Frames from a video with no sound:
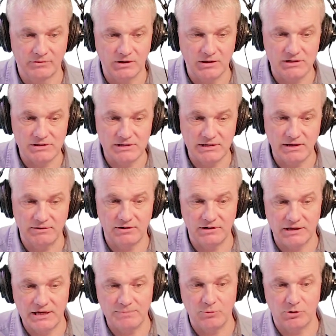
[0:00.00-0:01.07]
you can see down on the
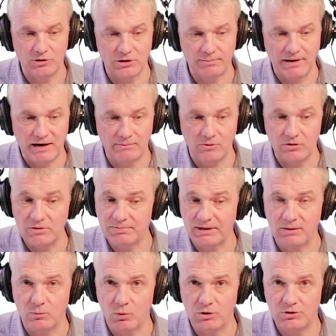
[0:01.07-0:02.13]
keyboard in the bottom, I'm only
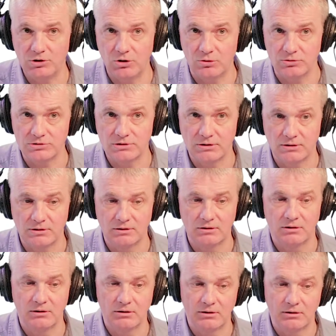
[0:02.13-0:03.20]
playing 1 note,
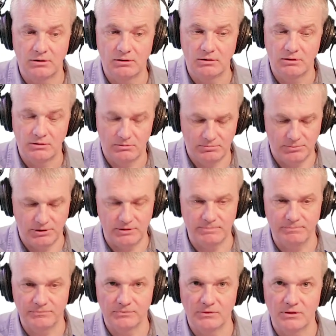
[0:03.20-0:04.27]
but
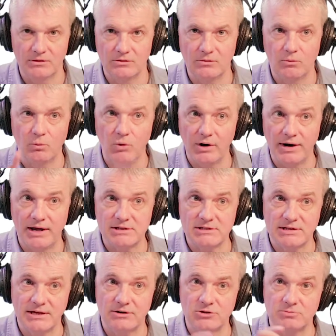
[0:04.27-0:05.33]
1
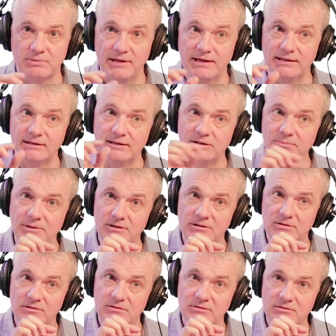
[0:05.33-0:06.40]
oscillator is playing a little bit
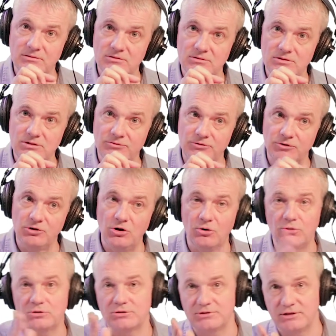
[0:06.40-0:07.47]
different
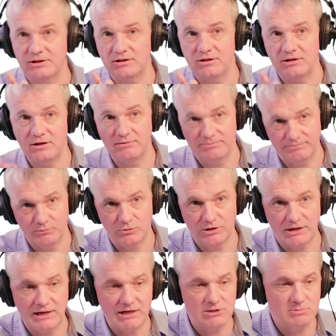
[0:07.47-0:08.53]
note than the
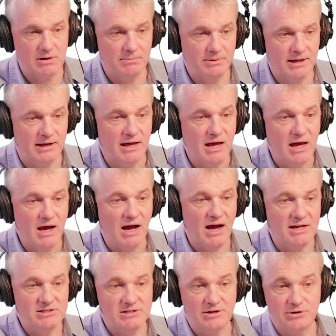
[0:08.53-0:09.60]
key that's being played.
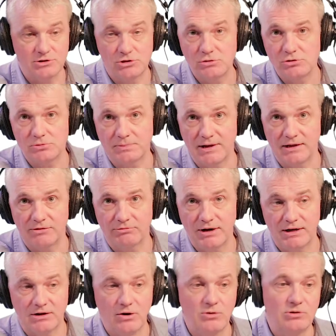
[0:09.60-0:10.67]
Oscillator 2 is playing the
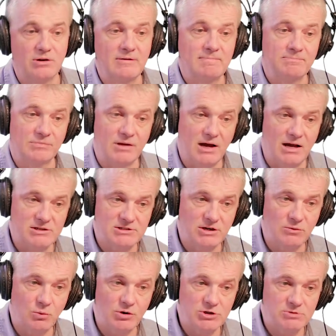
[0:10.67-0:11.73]
right note, oscillator
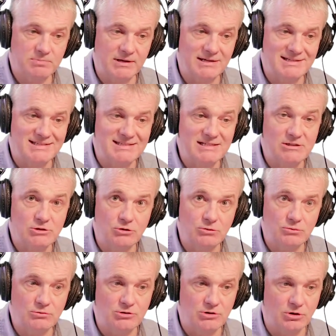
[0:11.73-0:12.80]
1 is playing the
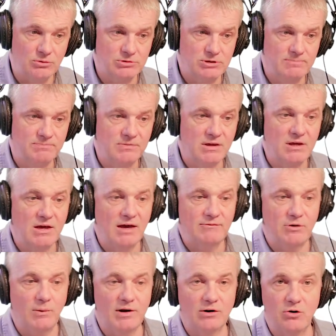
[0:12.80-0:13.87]
detuned note. If I
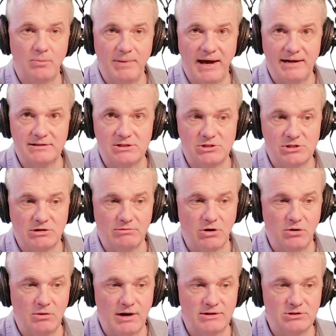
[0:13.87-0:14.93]
want to go back to 0, I